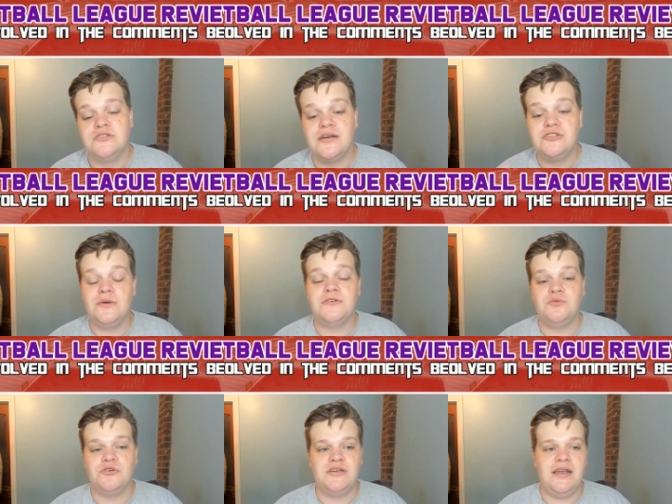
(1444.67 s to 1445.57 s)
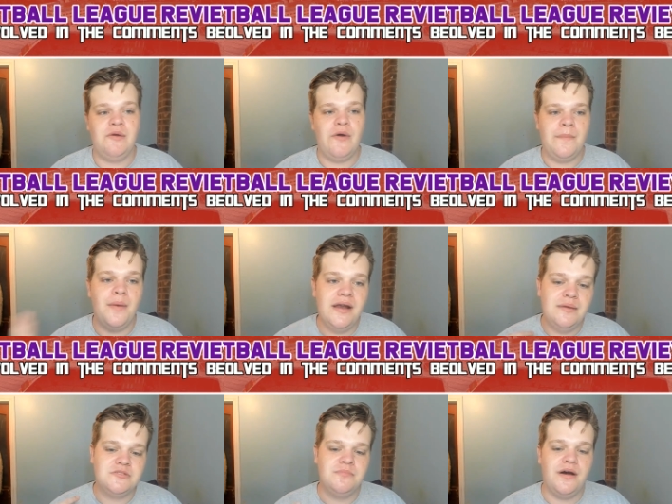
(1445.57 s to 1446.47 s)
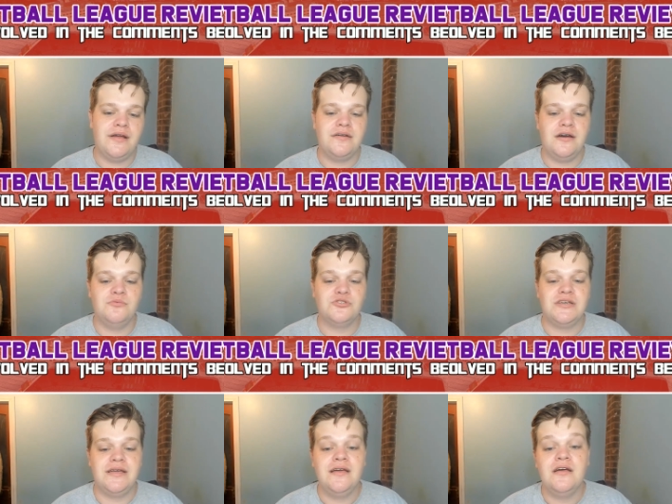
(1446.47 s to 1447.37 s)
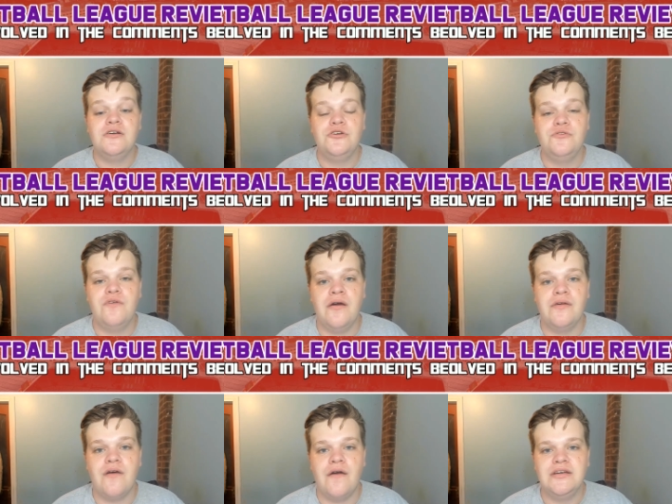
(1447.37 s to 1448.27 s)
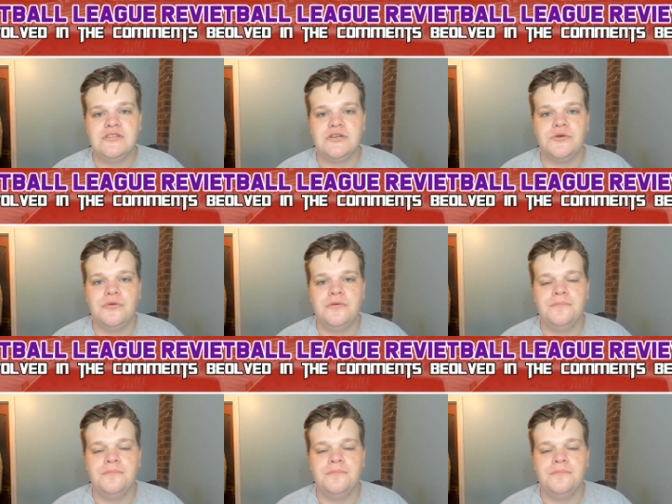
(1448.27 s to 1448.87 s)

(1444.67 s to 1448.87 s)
Thanks so much for watching anyway. My name is Mike, and I will see you very, very soon.